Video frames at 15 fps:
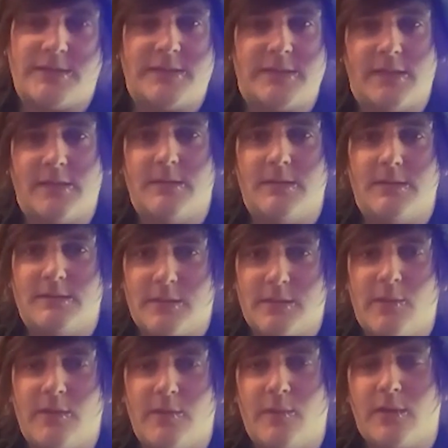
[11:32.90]
that it's going
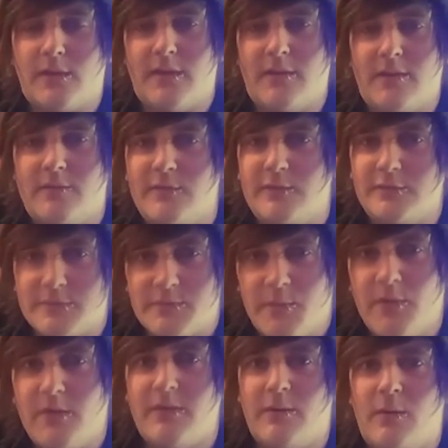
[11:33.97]
to work out if you just
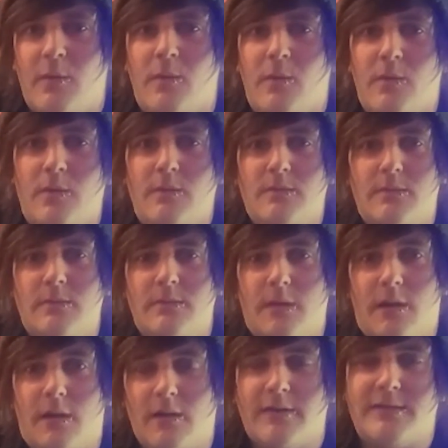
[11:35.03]
put your whole
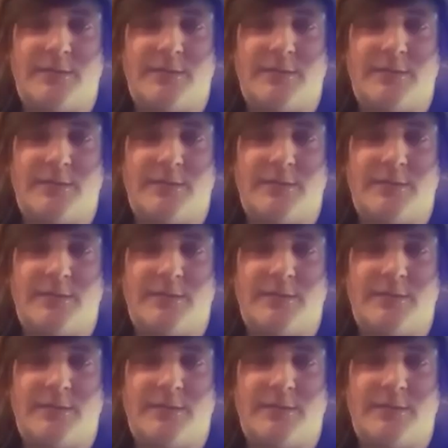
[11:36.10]
heart into